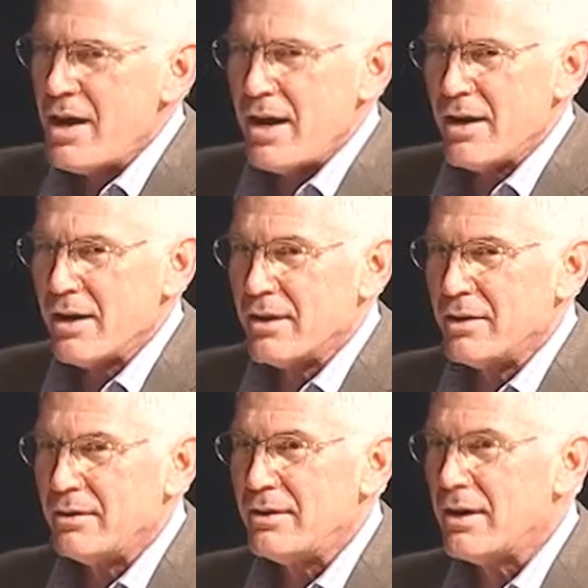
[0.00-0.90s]

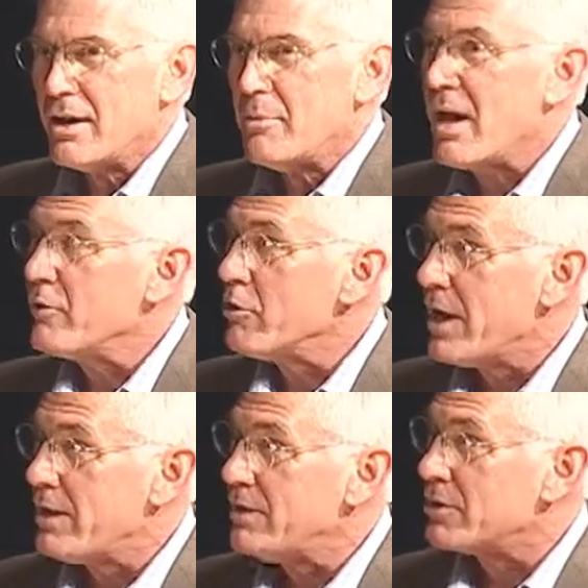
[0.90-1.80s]
and have
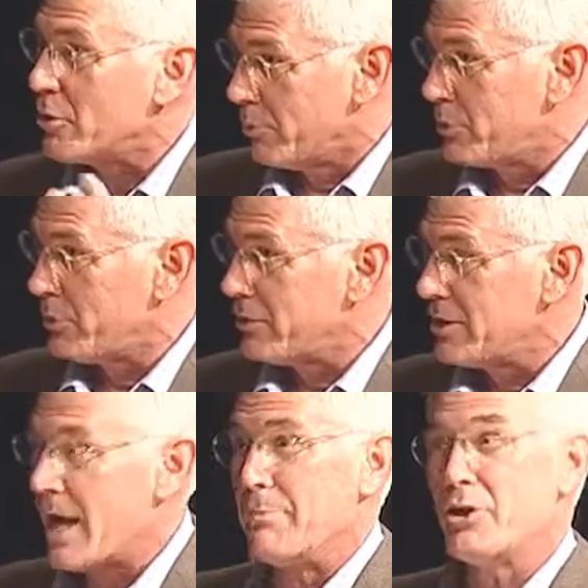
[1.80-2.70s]
created
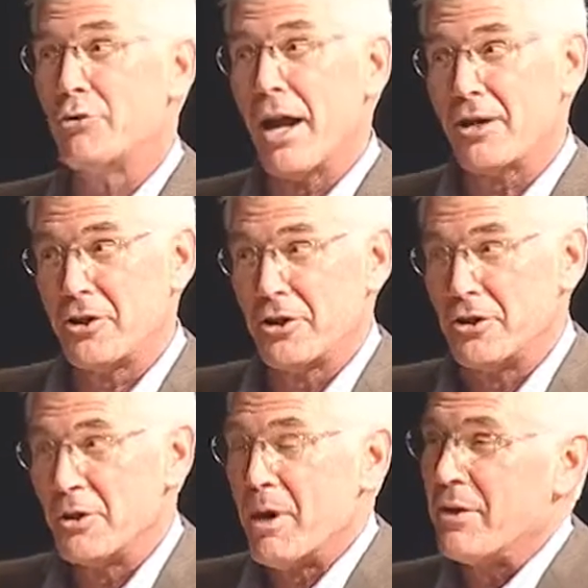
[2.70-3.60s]
sculptures,
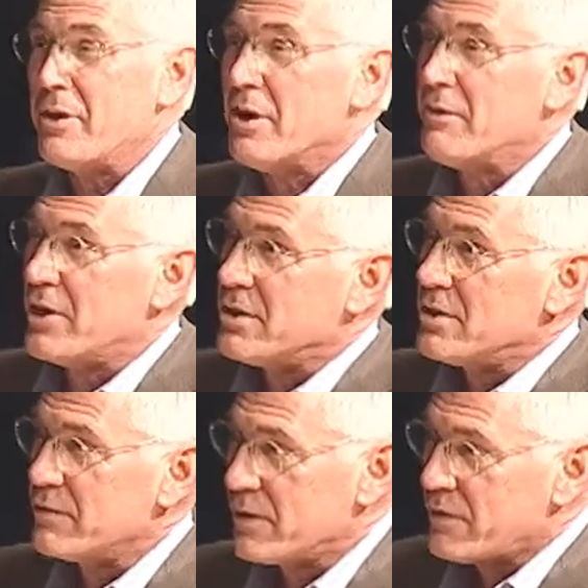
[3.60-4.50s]
abstractions about their
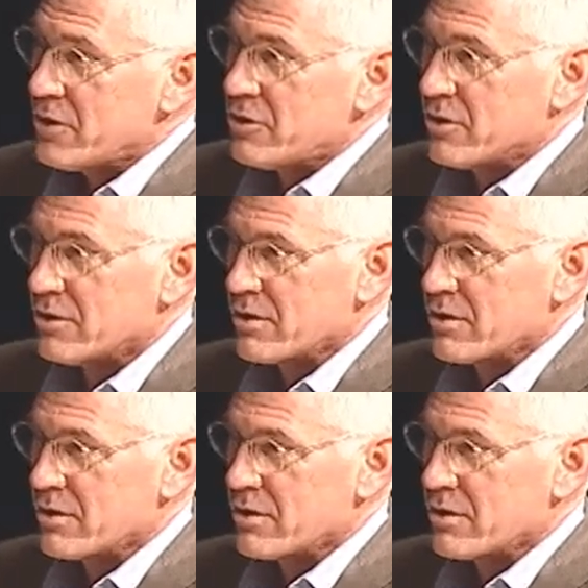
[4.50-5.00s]
visions for the future.